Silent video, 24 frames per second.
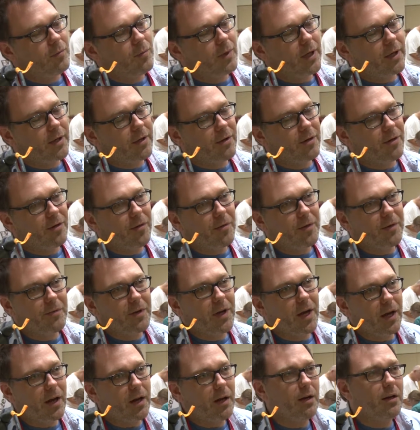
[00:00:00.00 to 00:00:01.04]
Well, you know, we've
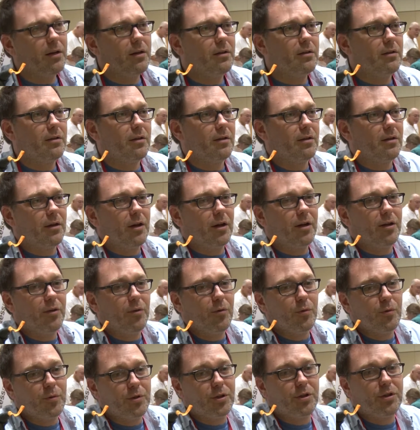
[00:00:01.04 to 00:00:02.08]
got a
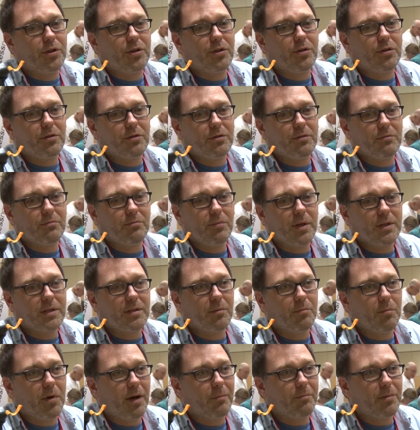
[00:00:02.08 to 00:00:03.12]
huge
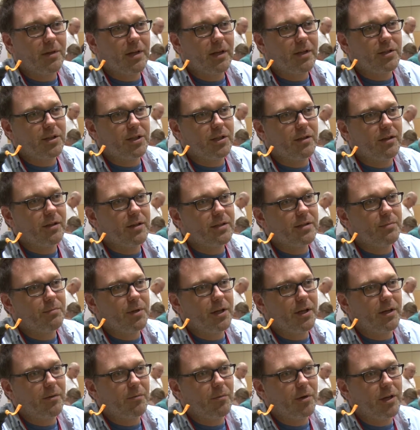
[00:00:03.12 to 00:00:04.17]
Muslim population that's
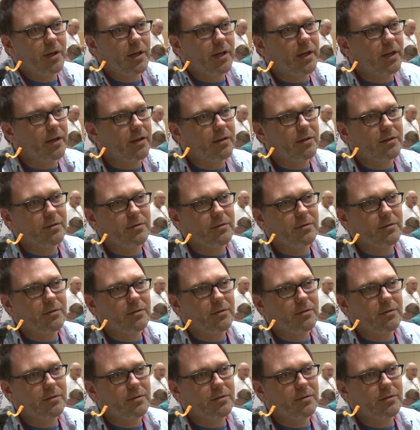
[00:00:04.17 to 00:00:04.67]
being really